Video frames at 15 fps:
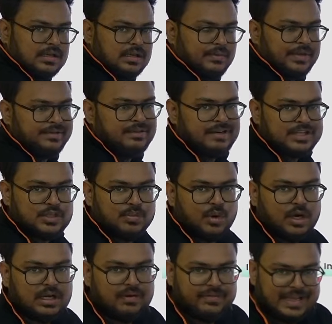When we were
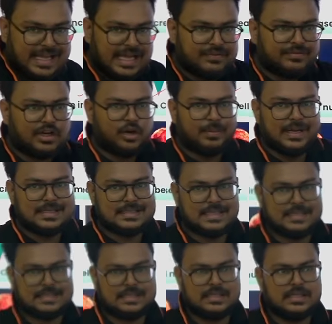small, we have how many
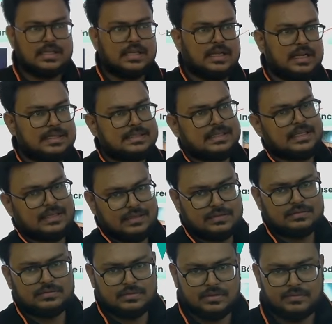cells? Let's
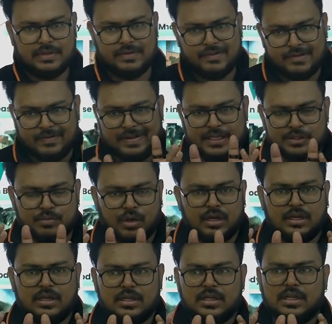say when we were very
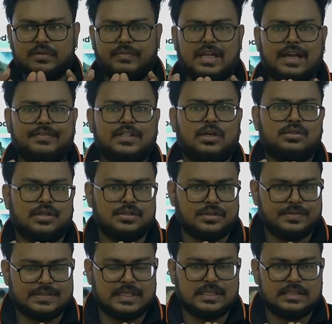small, we have thousands
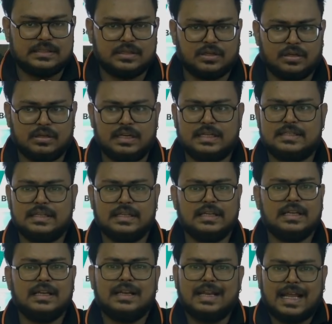of cells, or let's
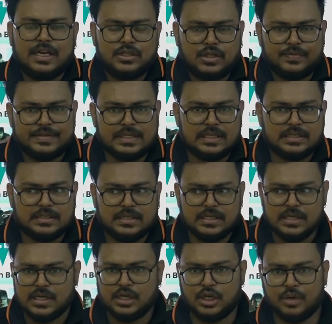say lakhs of cells.
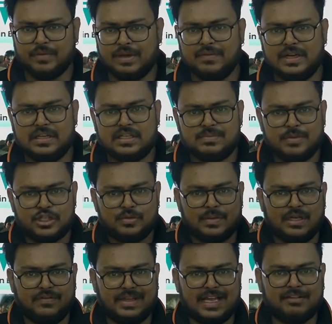Now when we are this much
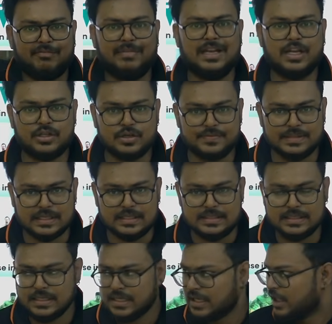big, we have millions of cells.